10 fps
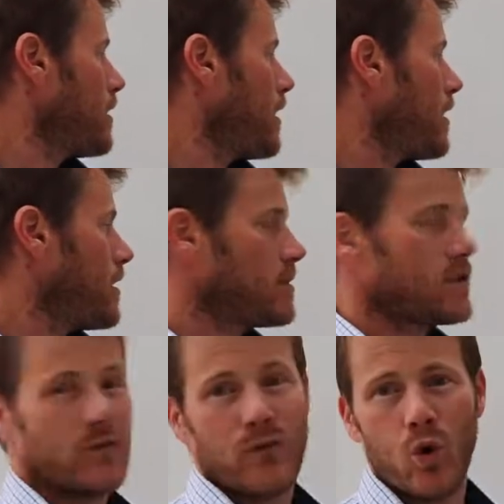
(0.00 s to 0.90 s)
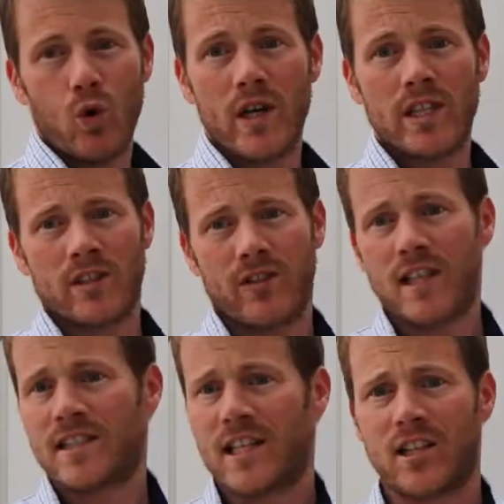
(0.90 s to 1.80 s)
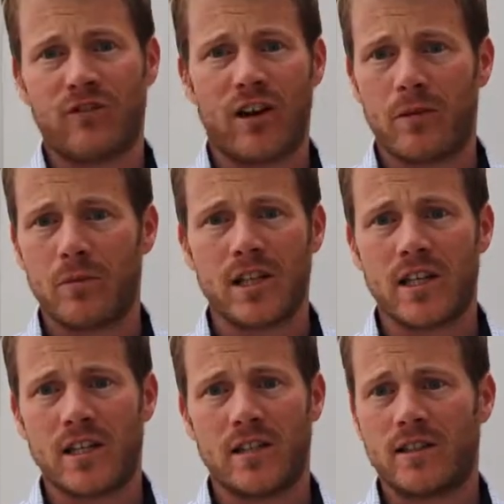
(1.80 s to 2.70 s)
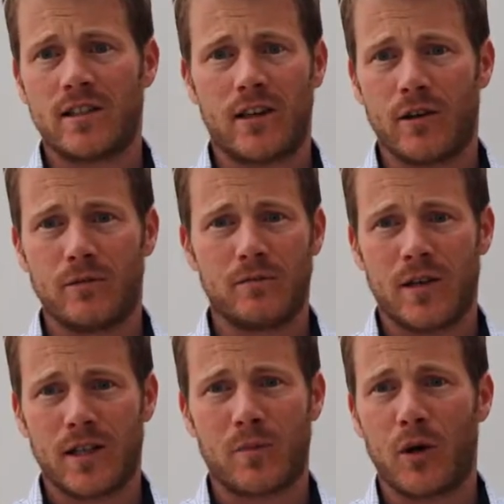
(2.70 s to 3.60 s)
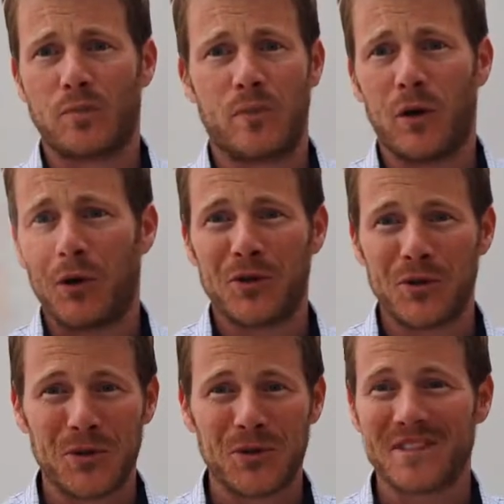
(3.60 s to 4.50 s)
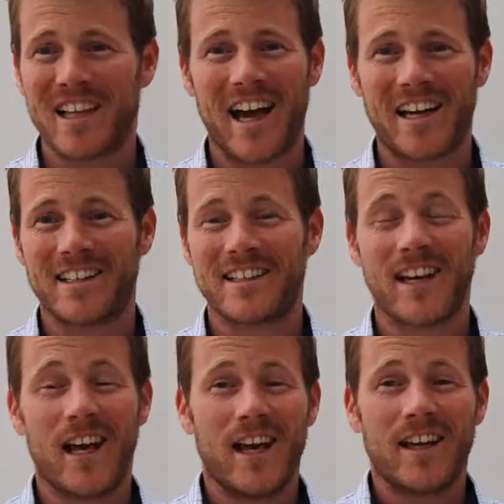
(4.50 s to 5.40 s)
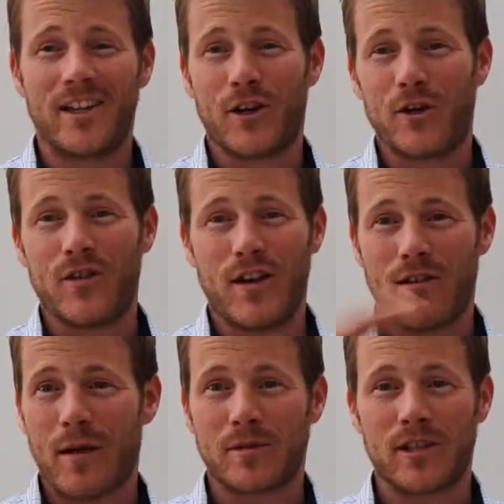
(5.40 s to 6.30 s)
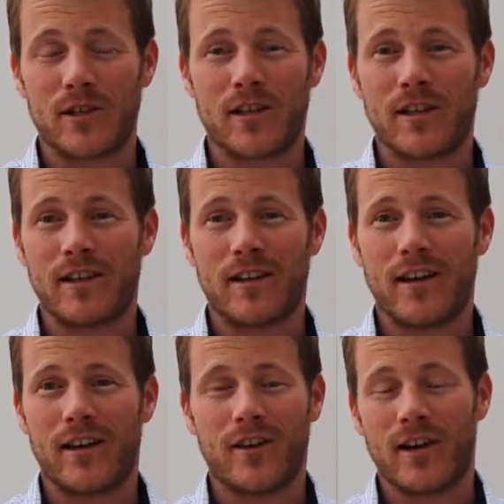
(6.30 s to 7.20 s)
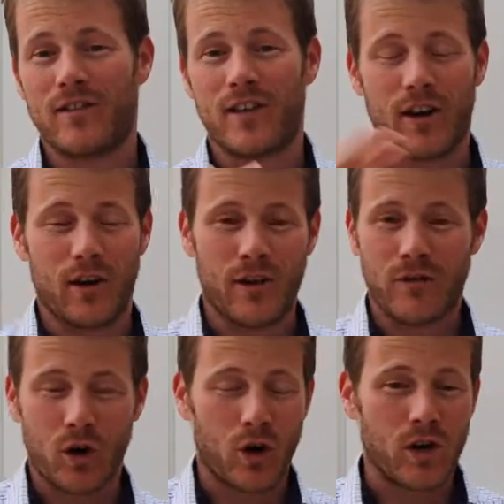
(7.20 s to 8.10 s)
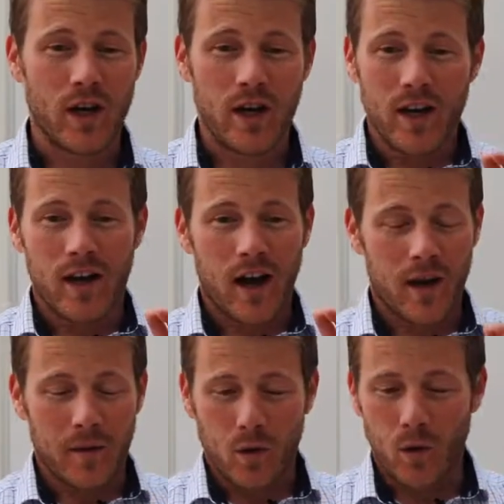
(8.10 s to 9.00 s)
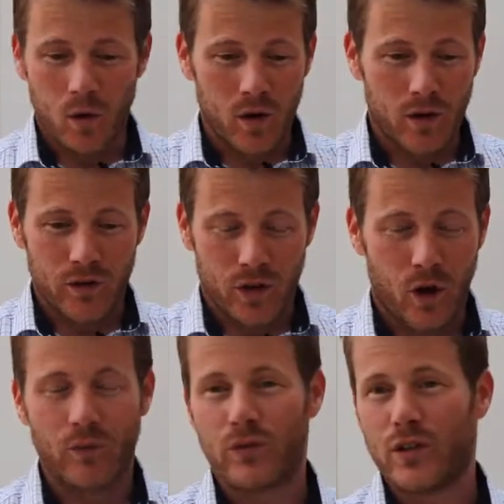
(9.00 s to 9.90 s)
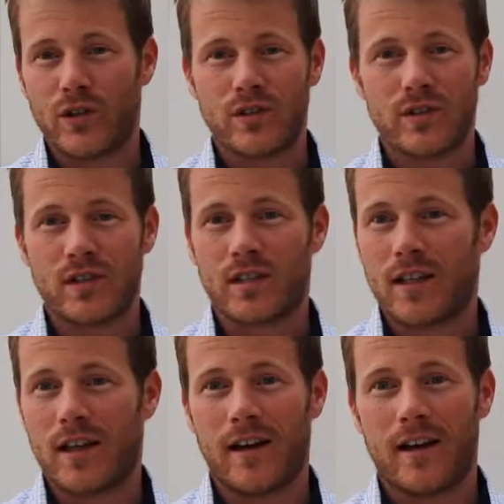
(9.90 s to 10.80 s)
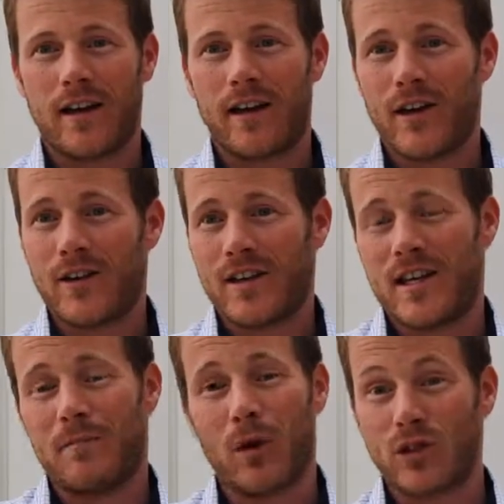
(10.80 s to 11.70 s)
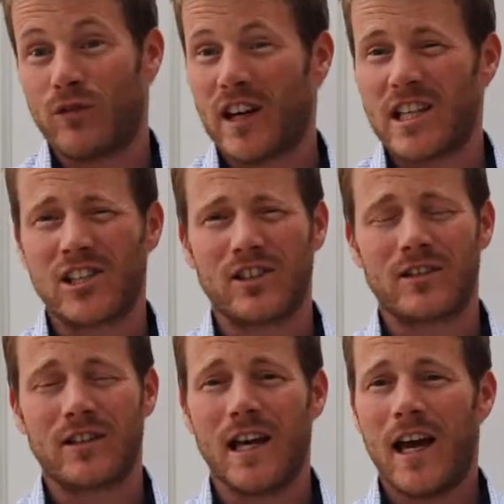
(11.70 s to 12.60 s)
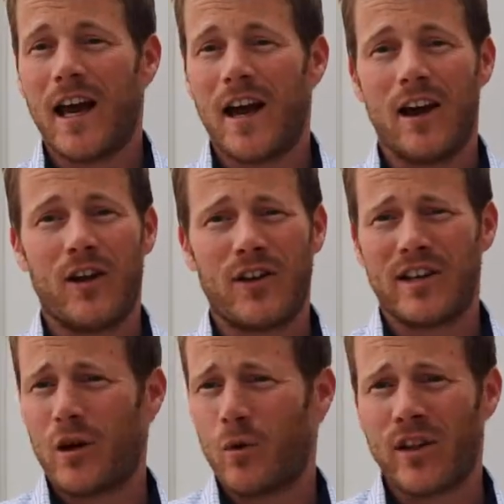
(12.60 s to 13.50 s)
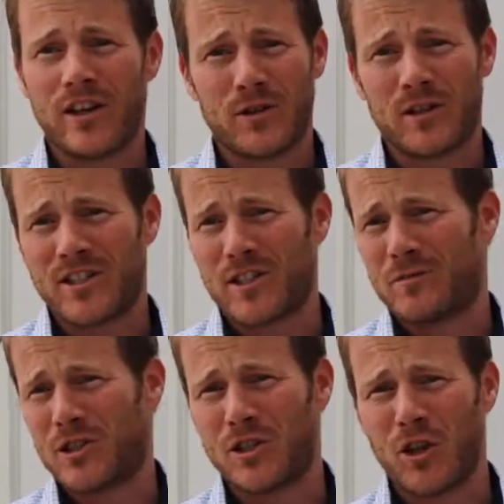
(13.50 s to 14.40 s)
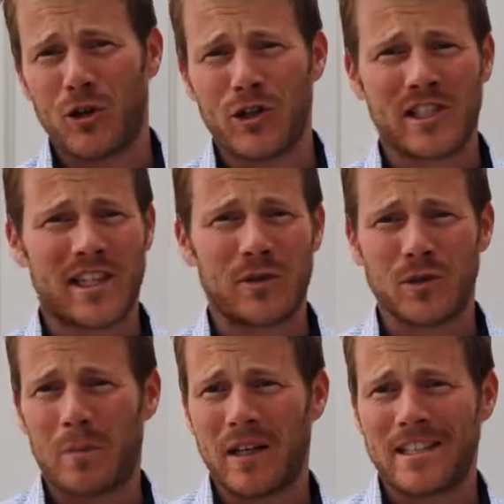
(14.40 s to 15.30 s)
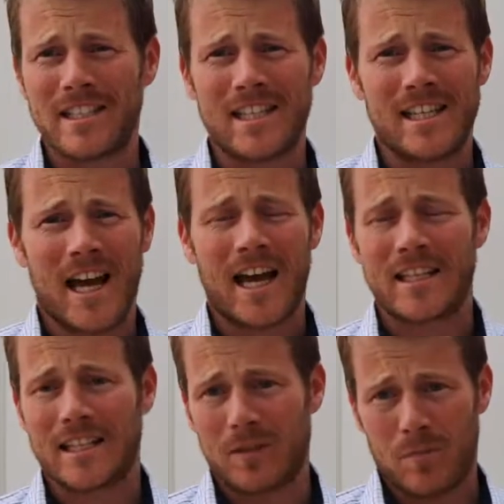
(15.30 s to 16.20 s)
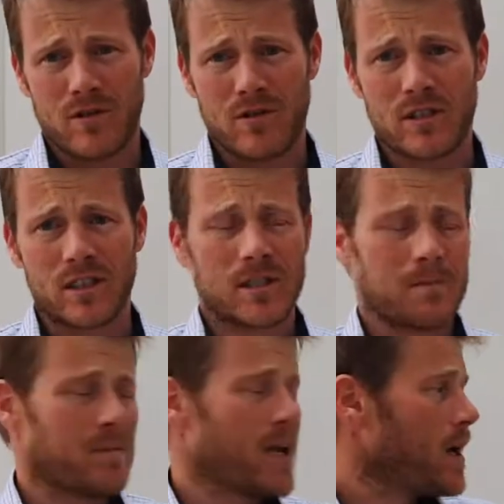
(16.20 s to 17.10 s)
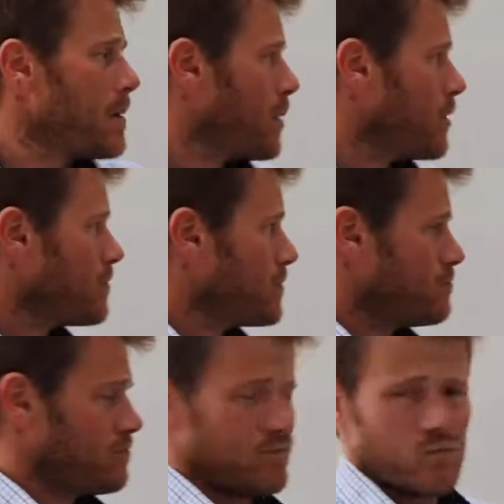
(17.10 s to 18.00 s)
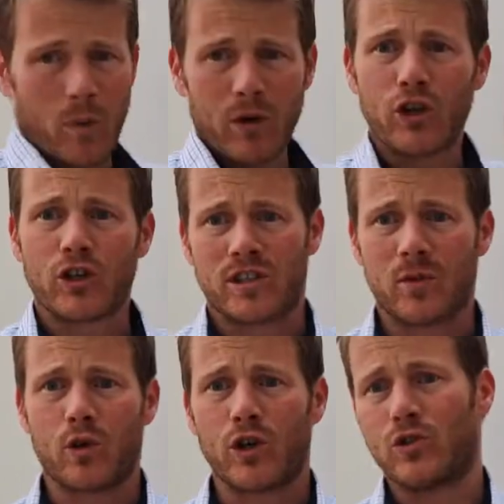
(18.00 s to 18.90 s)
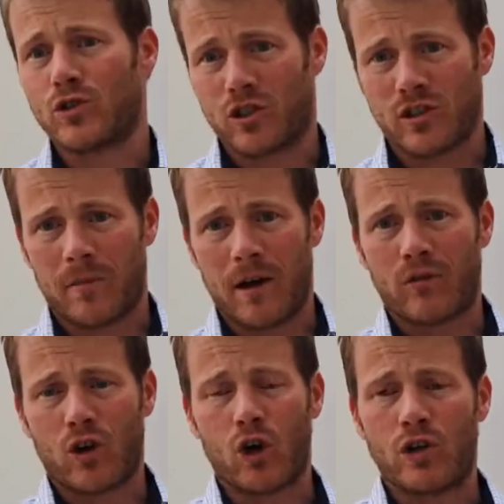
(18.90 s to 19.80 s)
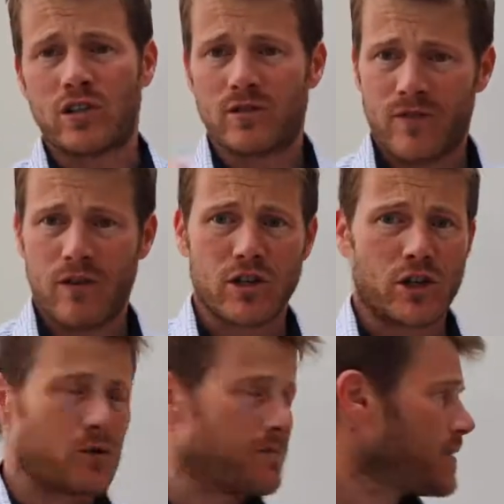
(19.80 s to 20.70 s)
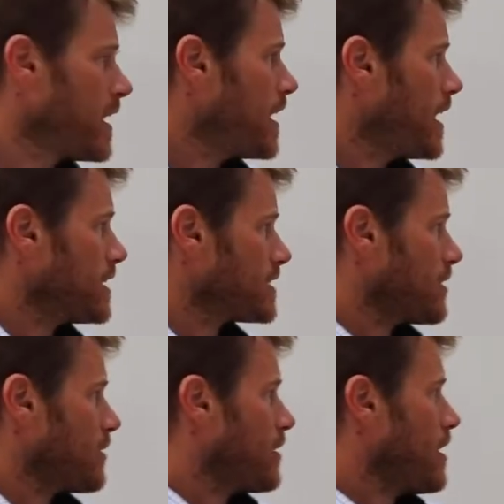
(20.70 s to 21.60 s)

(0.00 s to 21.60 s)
to 4 is that their stage of development is, you know, I suppose beyond yours, and you know, they're absolutely you know, they've got the confidence, the motivation, they know what they're doing in terms of knowledge, skills, ability and experience. But when we look at someone who's just come out of college, very new, is that